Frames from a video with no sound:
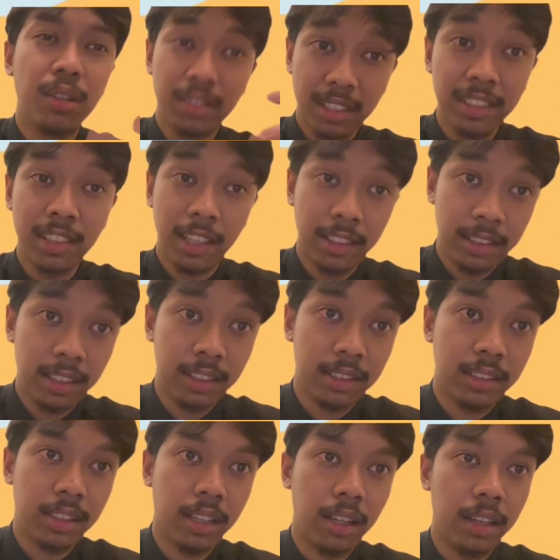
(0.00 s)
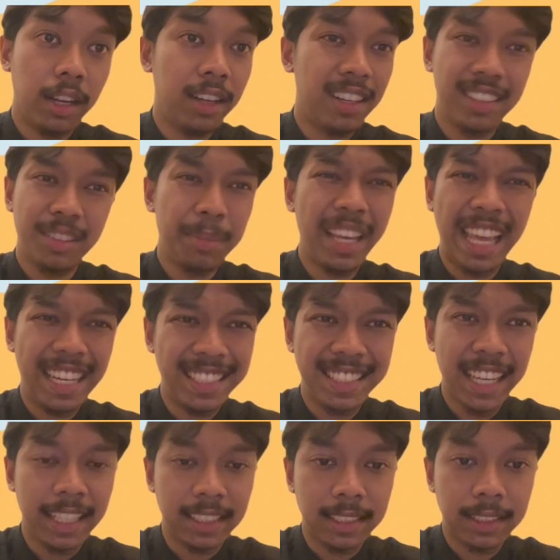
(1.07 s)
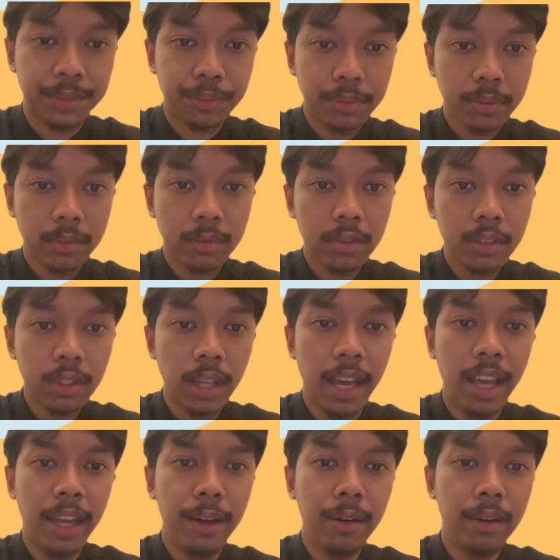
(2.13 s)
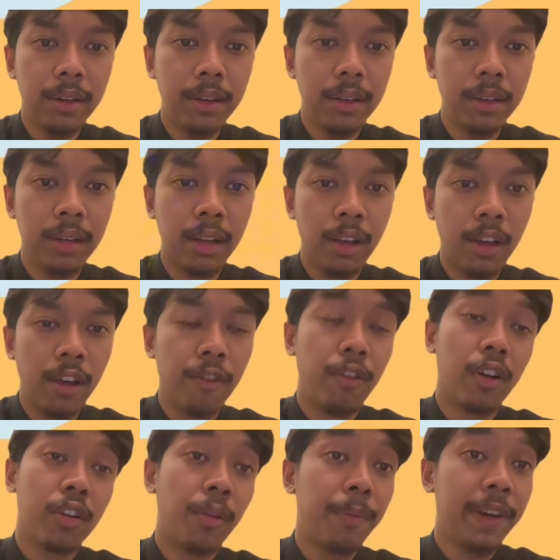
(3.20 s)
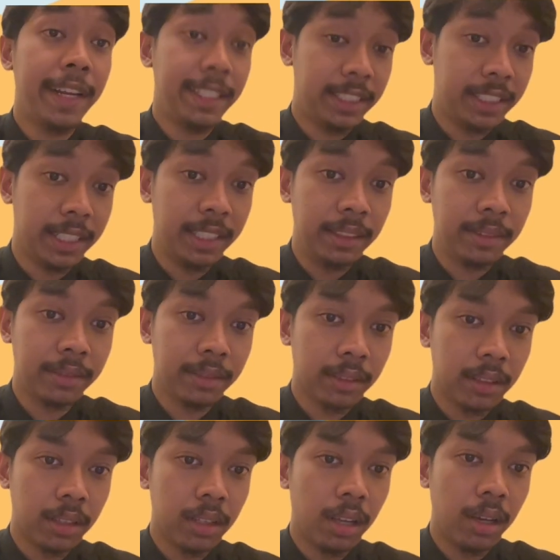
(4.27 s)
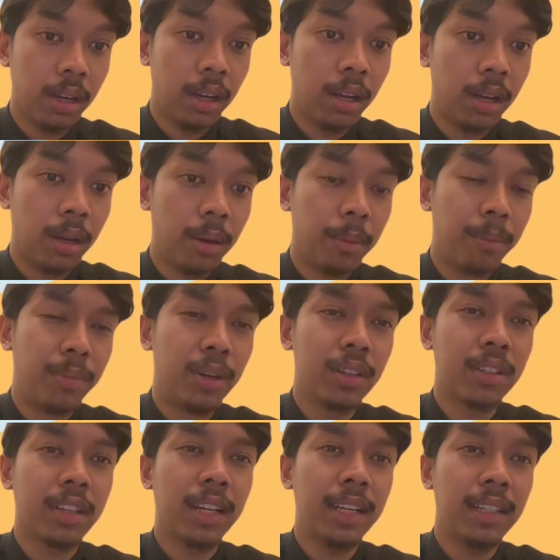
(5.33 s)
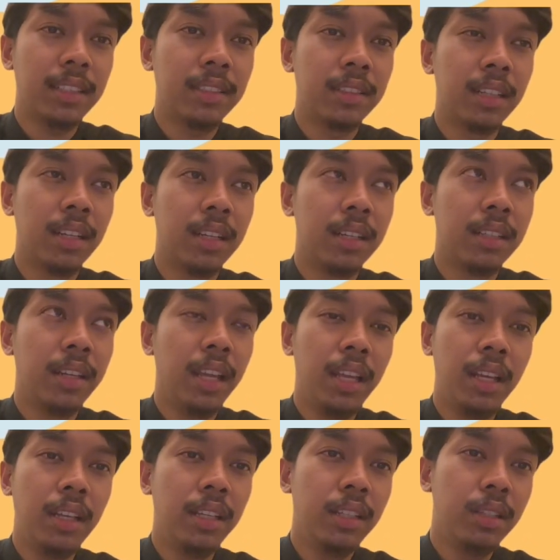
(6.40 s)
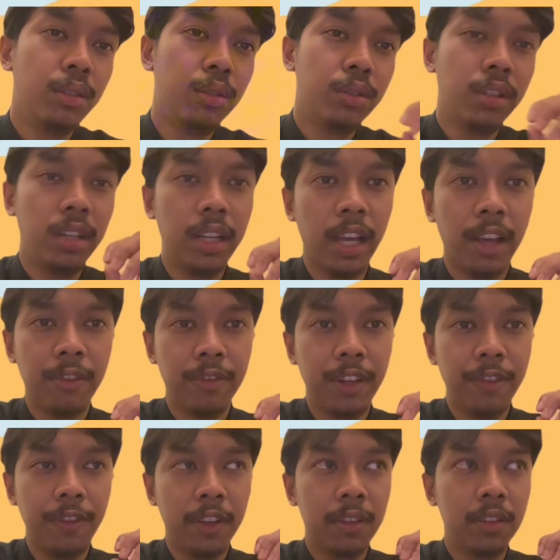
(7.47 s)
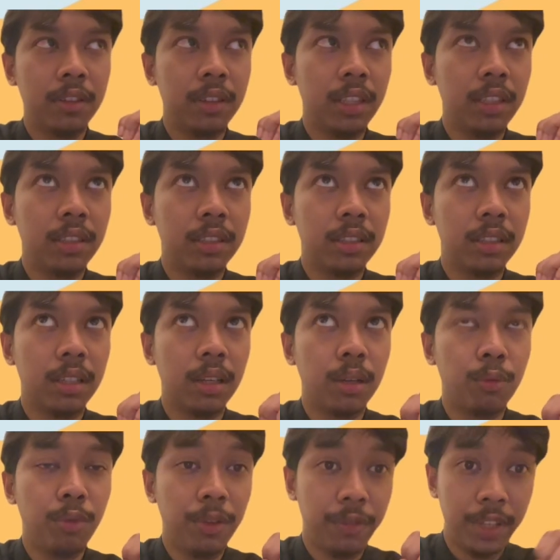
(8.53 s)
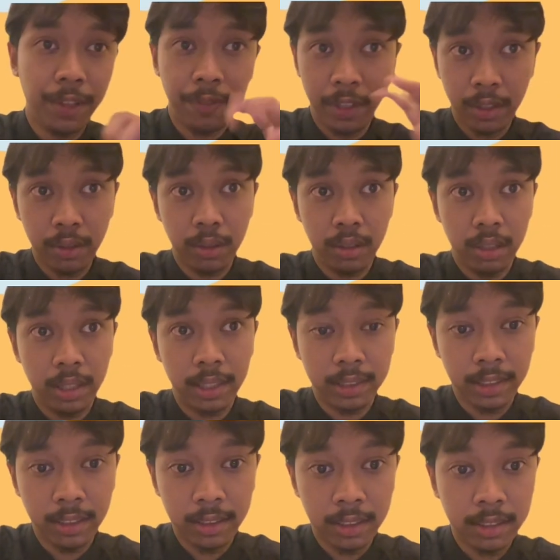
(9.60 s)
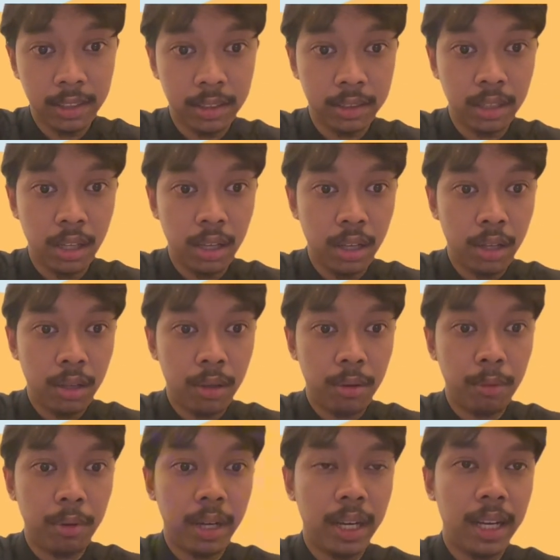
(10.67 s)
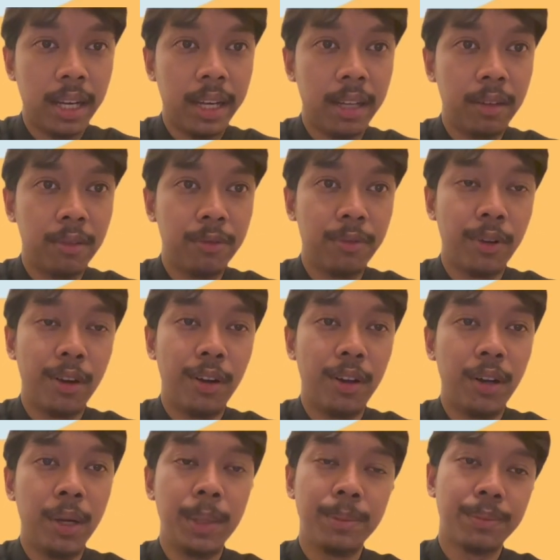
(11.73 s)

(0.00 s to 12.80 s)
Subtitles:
sentence that doesn't make any sense. And for comprehension, Broca'S they usually have difficulties with difficult sentences, while for